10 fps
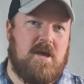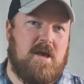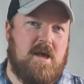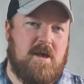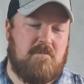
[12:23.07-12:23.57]

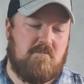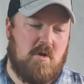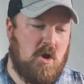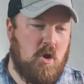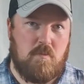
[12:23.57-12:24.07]
I
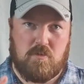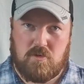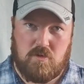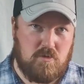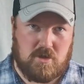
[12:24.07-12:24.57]
hope
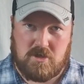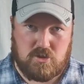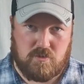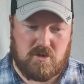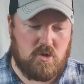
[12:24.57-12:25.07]
you can
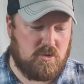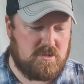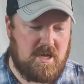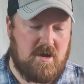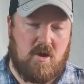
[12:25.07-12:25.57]
enjoy the
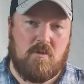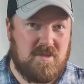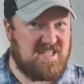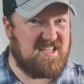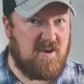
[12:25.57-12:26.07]
content. I hope
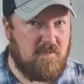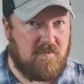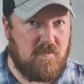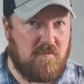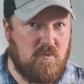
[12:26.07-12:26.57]
this is
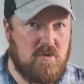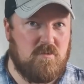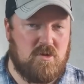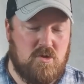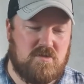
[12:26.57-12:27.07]
helpful for you
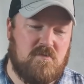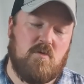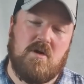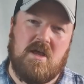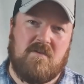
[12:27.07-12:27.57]
and useful.